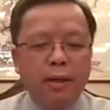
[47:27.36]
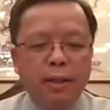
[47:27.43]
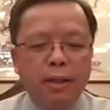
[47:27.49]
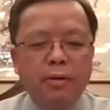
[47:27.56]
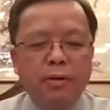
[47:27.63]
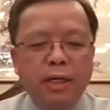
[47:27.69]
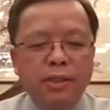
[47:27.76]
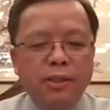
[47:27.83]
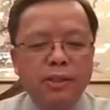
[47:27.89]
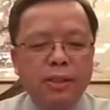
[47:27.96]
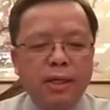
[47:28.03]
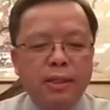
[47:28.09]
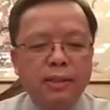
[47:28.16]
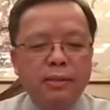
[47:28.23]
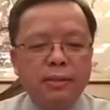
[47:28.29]
you know, that's
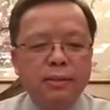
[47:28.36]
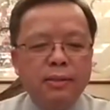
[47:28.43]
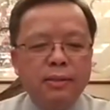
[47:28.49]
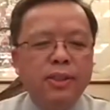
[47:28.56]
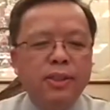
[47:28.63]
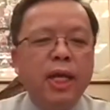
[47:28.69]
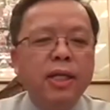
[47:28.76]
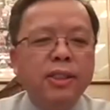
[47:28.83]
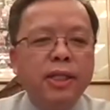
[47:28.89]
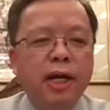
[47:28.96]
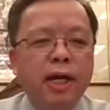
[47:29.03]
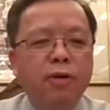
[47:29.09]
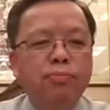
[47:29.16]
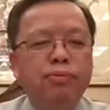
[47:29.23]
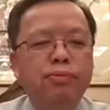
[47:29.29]
since
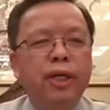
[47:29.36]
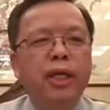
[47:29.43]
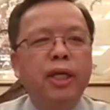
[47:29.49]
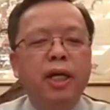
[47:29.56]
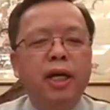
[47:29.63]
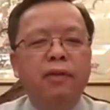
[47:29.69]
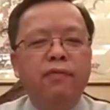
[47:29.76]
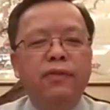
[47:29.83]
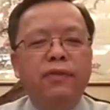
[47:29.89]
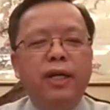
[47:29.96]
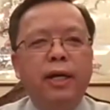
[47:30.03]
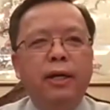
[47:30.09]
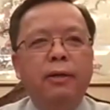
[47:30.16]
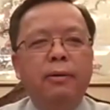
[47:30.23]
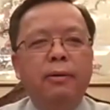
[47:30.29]
the outbreak of
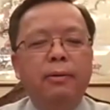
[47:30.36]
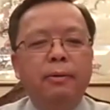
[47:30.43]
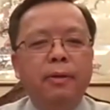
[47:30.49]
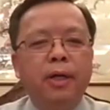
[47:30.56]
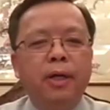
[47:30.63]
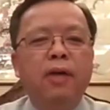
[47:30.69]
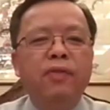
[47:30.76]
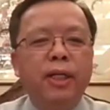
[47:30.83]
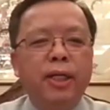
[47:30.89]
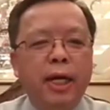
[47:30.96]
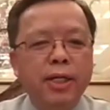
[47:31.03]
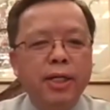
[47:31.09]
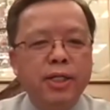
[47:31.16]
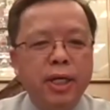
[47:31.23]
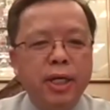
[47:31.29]
the
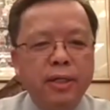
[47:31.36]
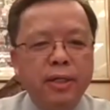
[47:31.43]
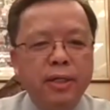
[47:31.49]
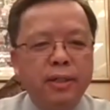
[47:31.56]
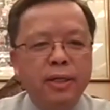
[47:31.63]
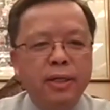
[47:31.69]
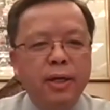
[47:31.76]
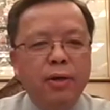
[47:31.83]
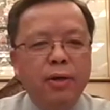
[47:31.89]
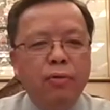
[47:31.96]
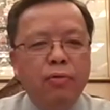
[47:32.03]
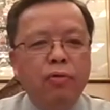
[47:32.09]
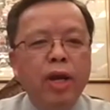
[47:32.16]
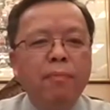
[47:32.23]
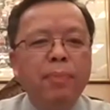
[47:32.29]
COVID-19,
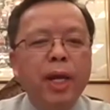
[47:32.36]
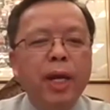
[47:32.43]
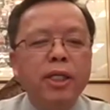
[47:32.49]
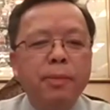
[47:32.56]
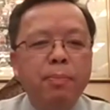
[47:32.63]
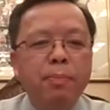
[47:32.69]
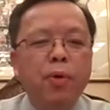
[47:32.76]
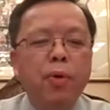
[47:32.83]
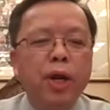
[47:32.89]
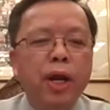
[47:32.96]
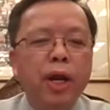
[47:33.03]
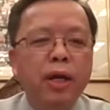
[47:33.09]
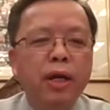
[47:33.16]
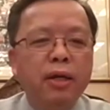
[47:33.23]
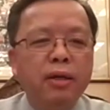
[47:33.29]
we have been
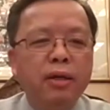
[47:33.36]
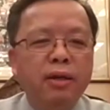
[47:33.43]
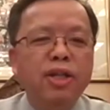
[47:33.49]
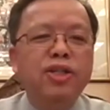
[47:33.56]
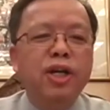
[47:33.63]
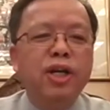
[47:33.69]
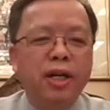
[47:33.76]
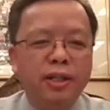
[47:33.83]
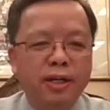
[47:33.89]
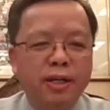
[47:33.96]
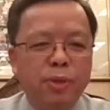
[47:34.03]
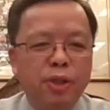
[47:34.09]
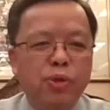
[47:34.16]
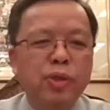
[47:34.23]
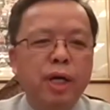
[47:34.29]
supporting each
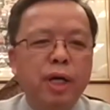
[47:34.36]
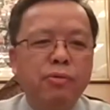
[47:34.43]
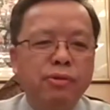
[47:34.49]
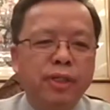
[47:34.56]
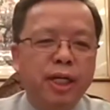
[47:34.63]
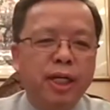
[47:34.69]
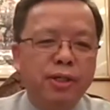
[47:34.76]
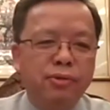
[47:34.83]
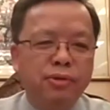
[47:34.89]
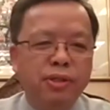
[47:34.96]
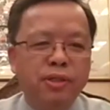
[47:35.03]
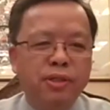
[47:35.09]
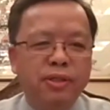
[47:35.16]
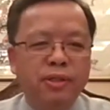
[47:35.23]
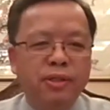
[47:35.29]
other between our two
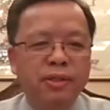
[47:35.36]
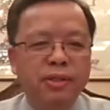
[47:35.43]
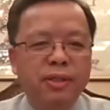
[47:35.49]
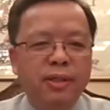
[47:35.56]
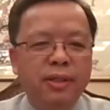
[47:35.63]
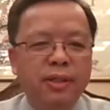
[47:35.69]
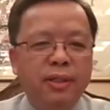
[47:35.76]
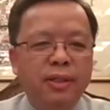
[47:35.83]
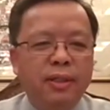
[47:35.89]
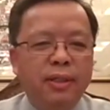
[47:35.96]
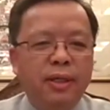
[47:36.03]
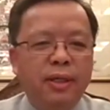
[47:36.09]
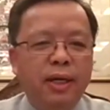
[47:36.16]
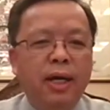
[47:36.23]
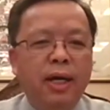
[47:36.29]
countries.
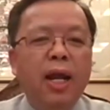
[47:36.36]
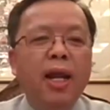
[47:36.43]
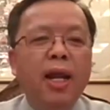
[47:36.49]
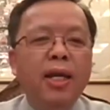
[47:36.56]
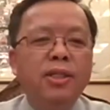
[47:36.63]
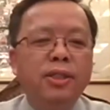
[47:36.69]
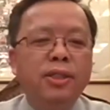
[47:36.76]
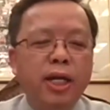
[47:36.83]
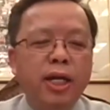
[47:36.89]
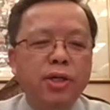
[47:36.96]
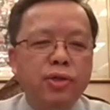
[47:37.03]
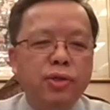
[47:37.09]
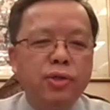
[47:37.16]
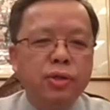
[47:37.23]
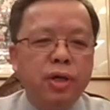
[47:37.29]
At the early
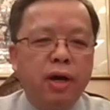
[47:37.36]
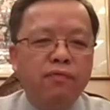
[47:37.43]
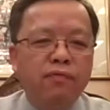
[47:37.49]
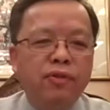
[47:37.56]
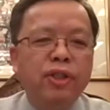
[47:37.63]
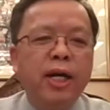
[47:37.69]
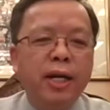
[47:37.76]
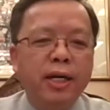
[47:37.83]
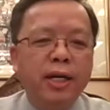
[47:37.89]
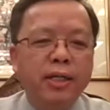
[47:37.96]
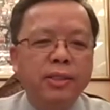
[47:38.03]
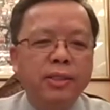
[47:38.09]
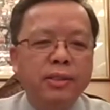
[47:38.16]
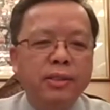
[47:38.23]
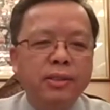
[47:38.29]
stage of
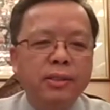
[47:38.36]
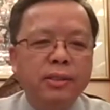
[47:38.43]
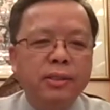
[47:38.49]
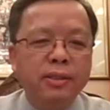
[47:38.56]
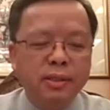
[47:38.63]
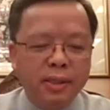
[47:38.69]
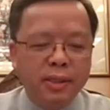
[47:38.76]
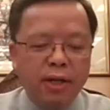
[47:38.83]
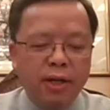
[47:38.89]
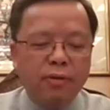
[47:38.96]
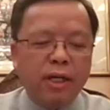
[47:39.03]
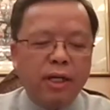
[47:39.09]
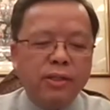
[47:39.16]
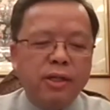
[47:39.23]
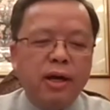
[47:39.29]
China's, you know,
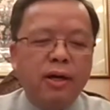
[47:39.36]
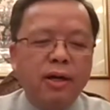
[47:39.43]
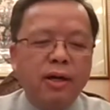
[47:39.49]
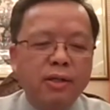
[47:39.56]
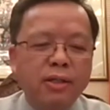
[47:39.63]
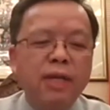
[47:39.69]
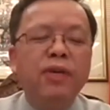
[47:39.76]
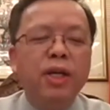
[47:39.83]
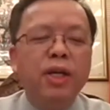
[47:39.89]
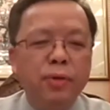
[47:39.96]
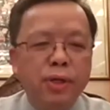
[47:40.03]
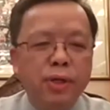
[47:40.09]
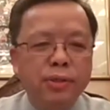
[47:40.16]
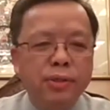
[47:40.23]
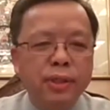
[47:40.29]
that's
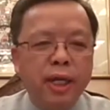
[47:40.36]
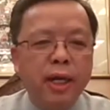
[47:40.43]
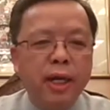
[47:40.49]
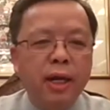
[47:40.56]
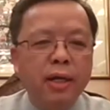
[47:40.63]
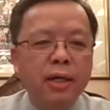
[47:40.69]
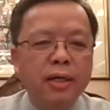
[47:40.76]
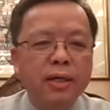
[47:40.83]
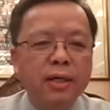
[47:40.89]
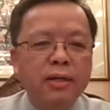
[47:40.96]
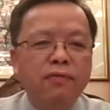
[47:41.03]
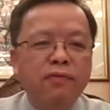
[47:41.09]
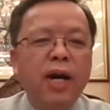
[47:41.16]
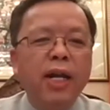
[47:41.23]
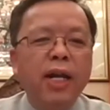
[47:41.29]
difficulties in
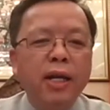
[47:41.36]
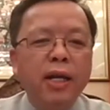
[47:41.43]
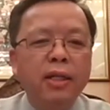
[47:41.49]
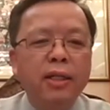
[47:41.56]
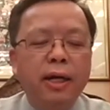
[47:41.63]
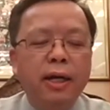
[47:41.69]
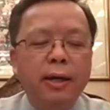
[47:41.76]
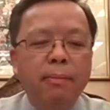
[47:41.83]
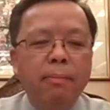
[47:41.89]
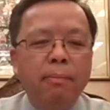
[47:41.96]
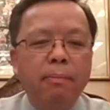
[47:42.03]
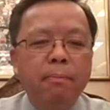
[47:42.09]
fighting the